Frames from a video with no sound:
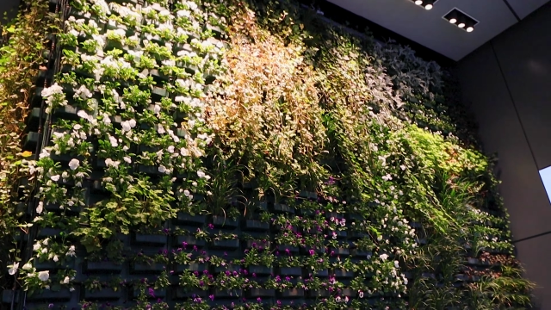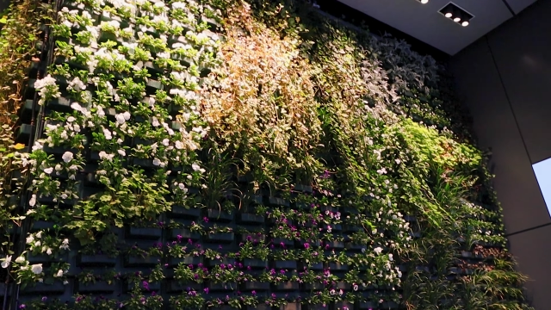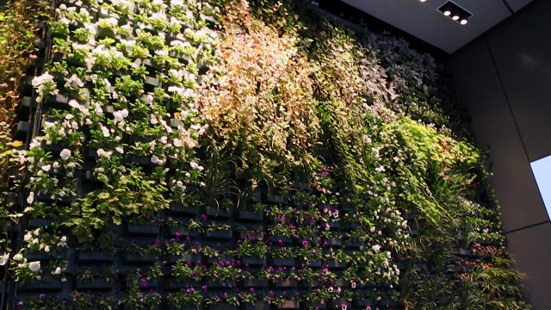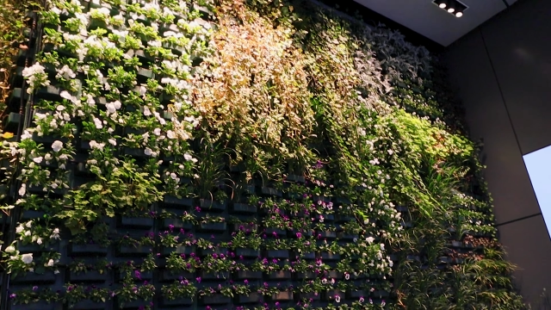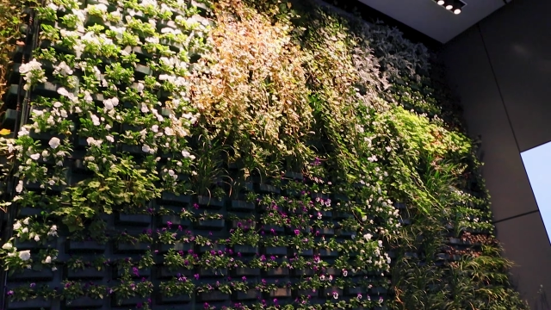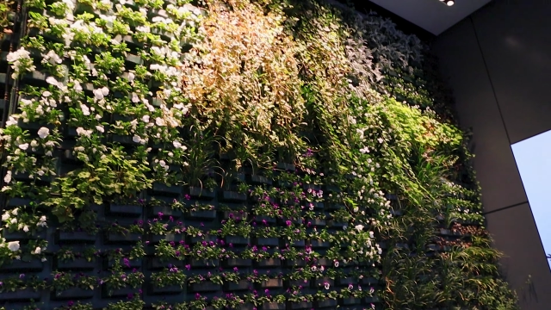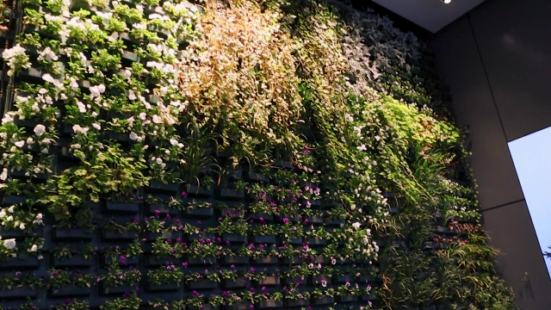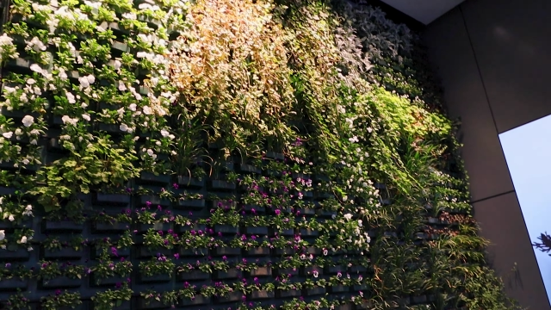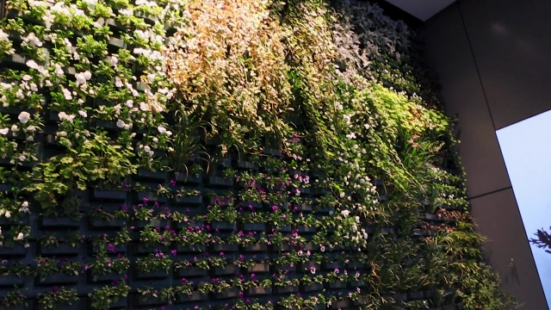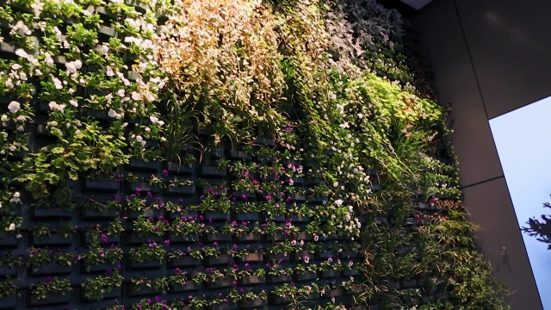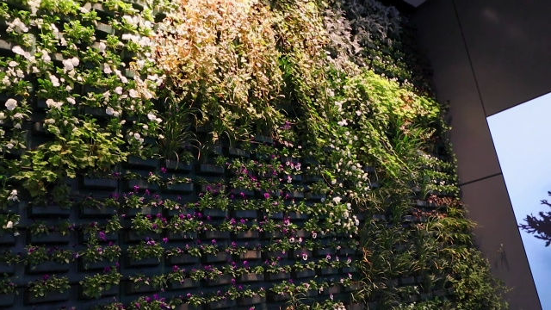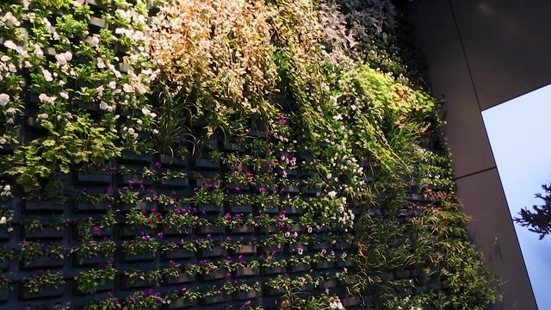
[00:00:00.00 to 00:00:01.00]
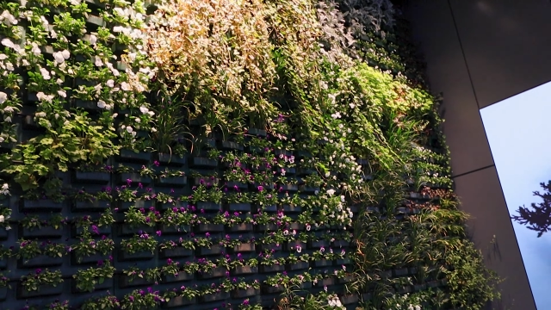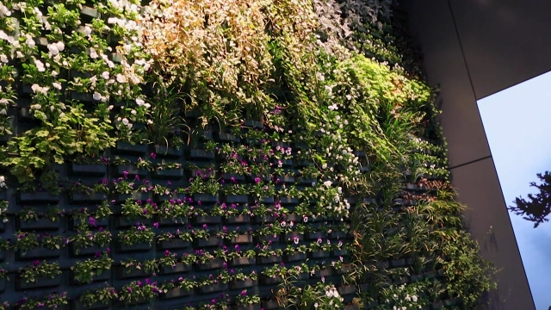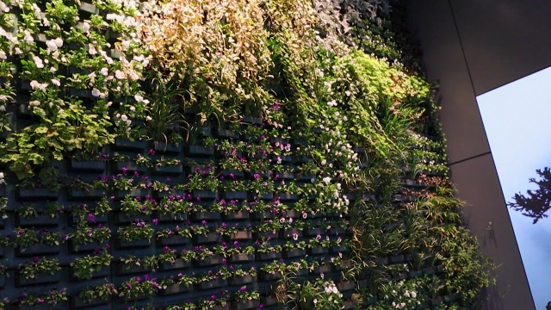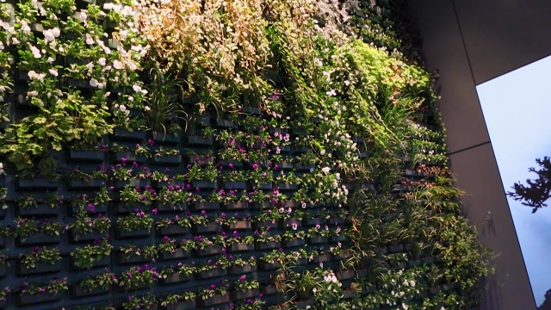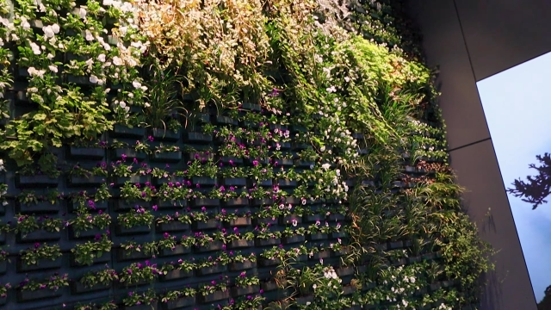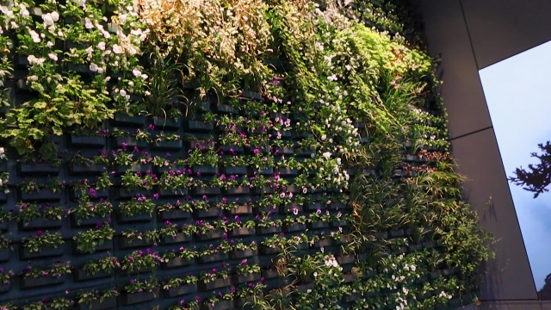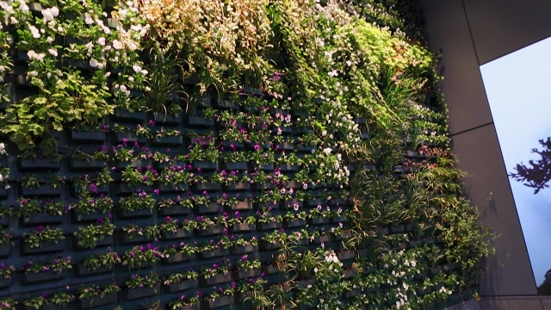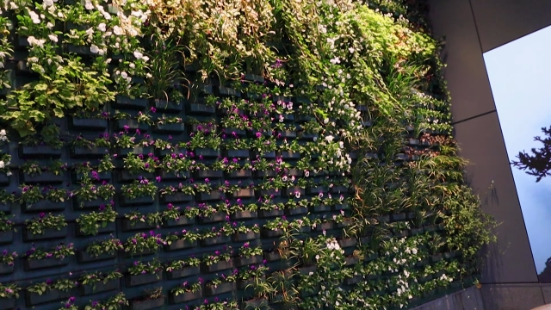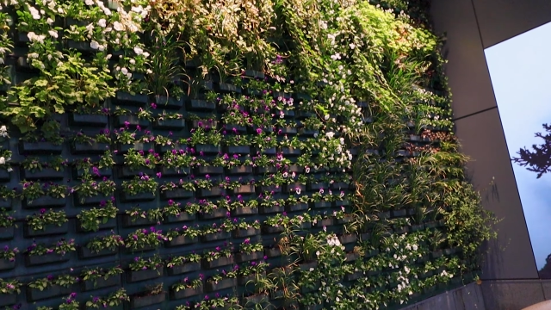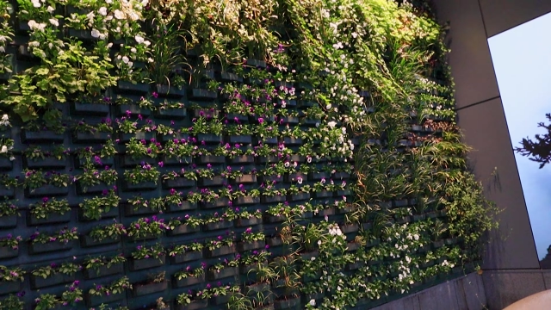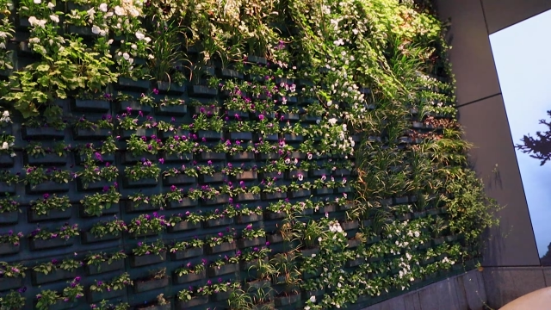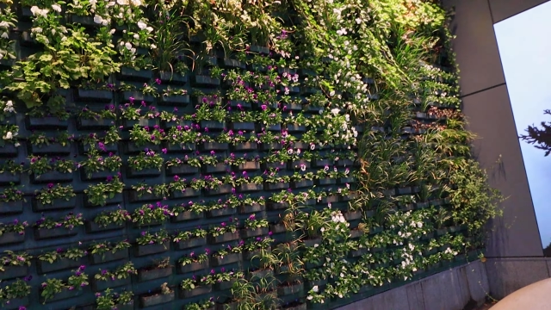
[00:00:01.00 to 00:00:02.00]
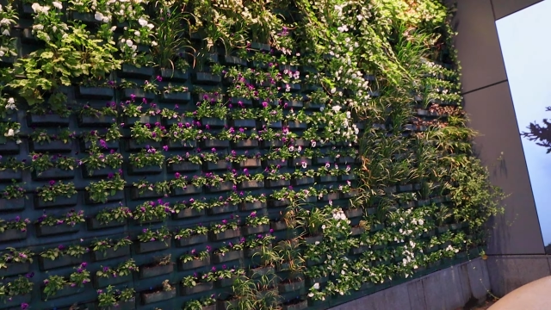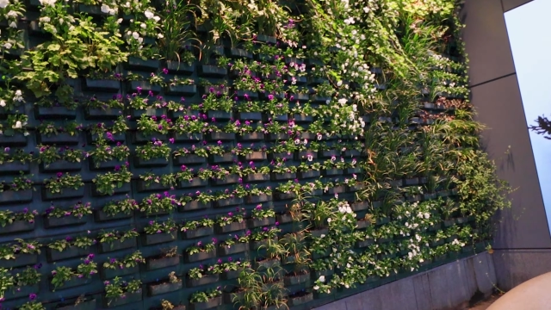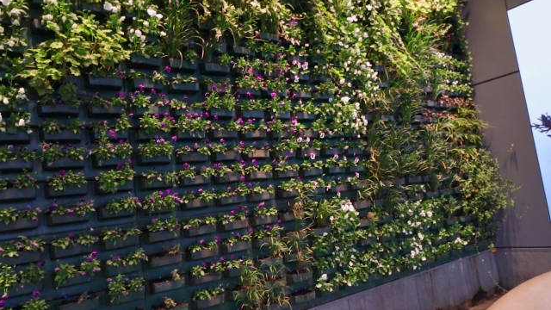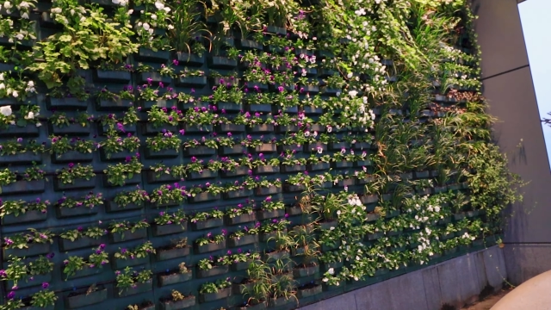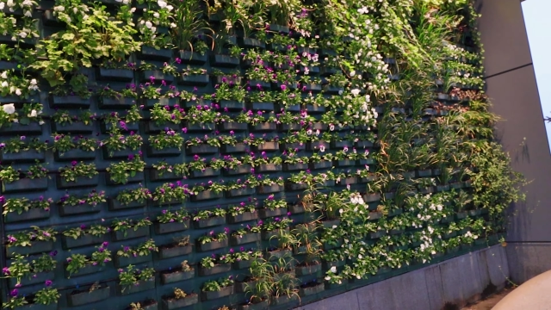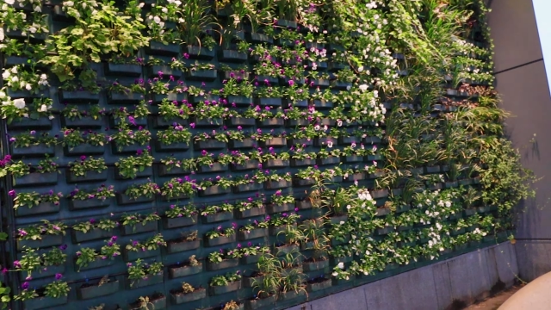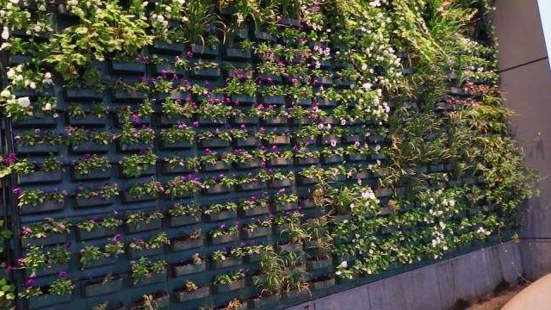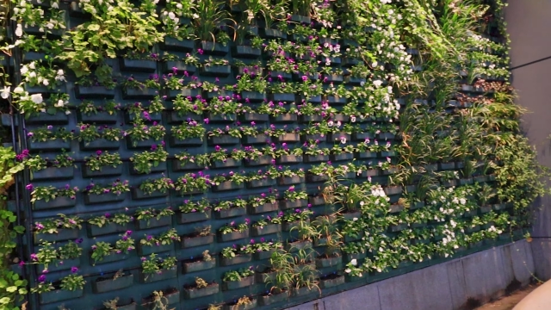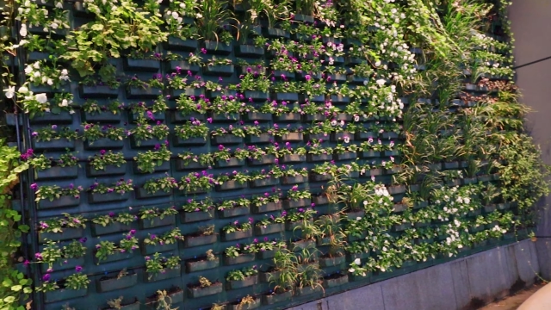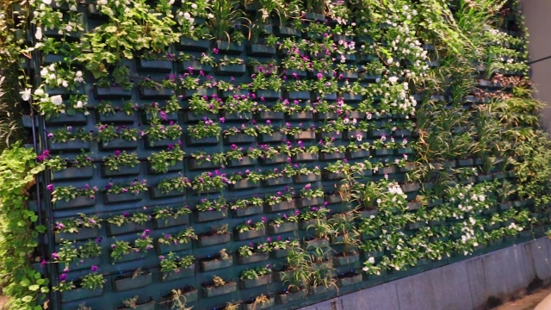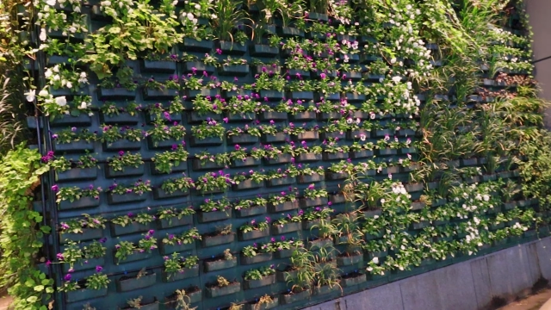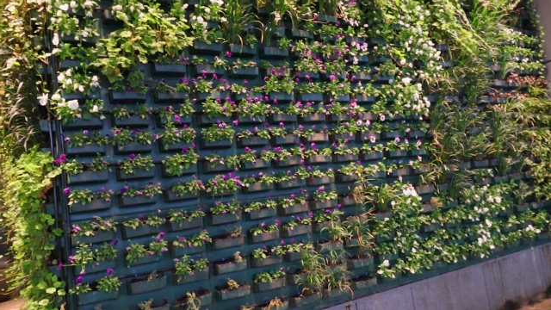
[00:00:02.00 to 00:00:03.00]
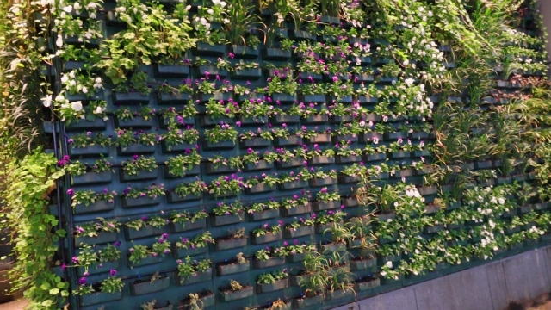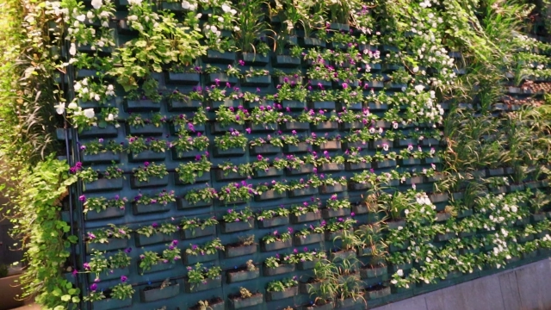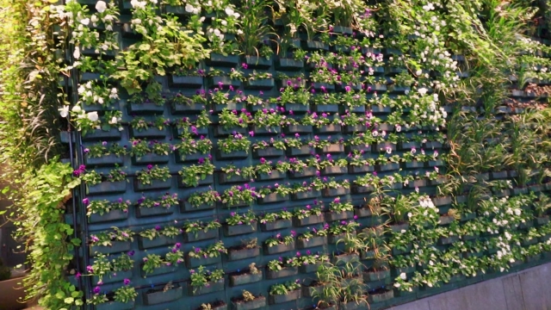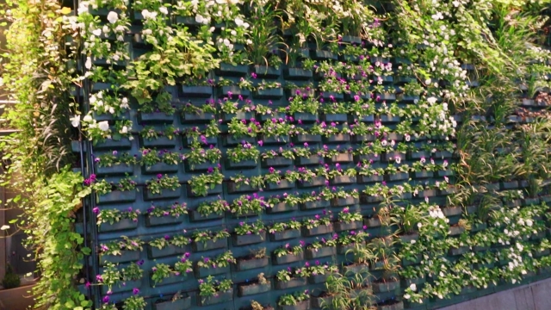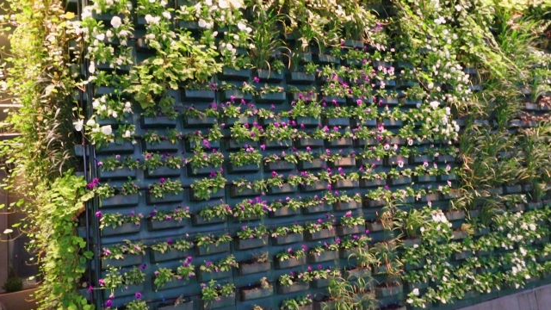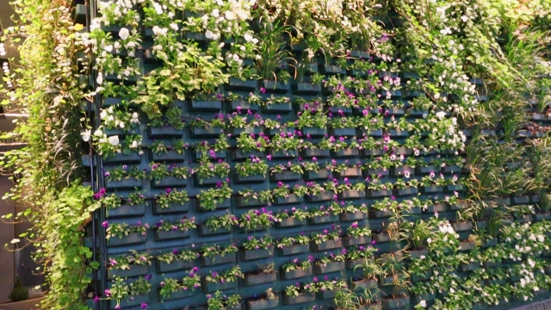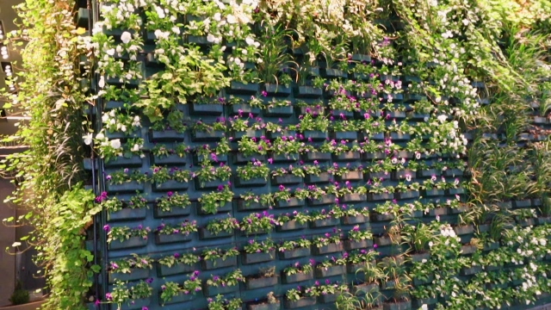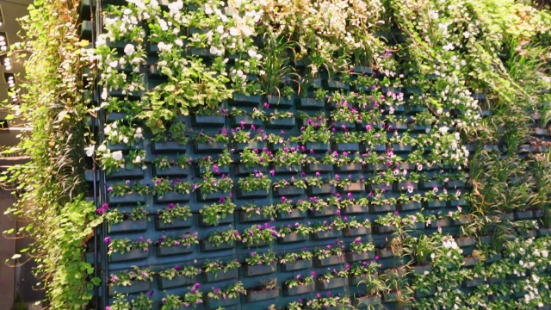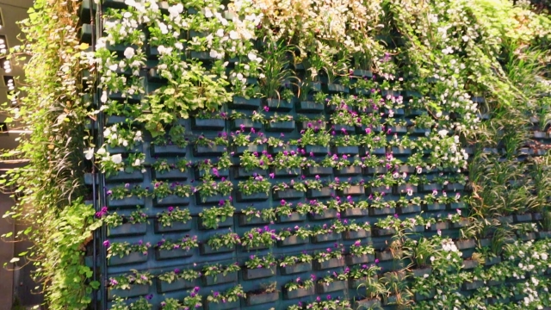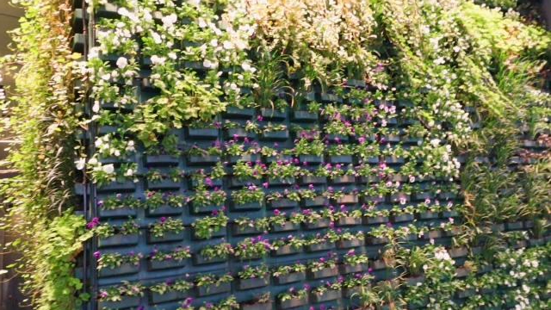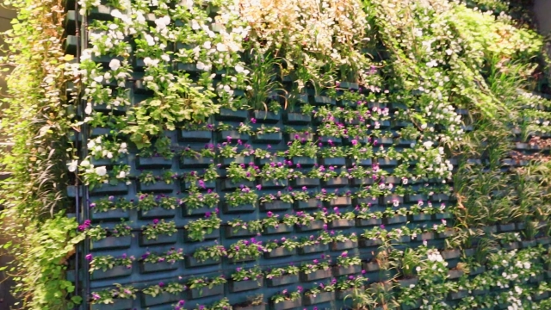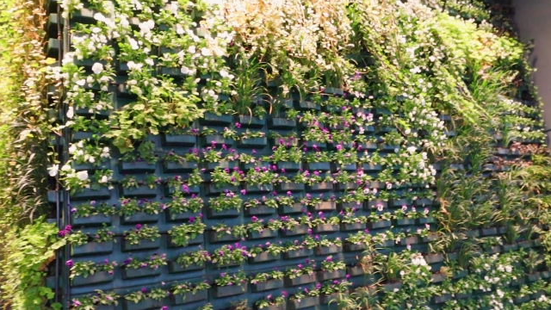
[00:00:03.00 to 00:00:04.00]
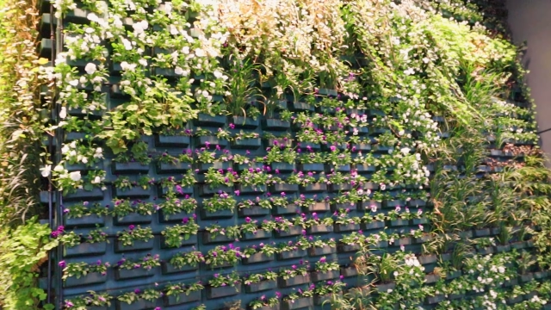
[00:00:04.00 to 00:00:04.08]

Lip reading: [unreadable: no face in view]